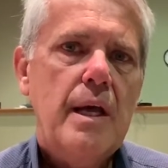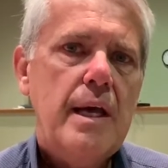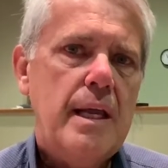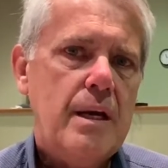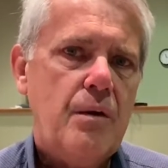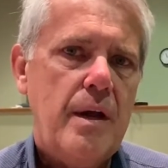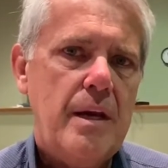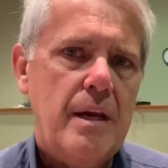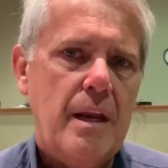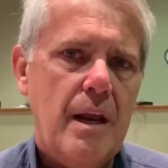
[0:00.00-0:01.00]

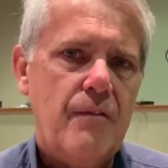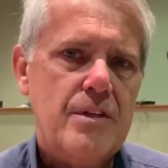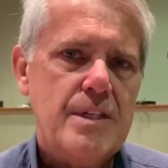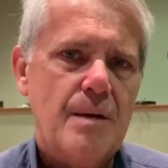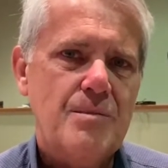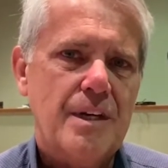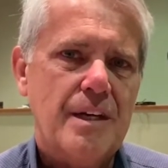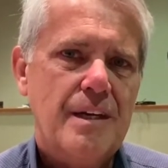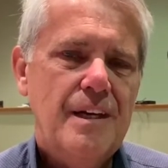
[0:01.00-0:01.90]
integrated in every subject.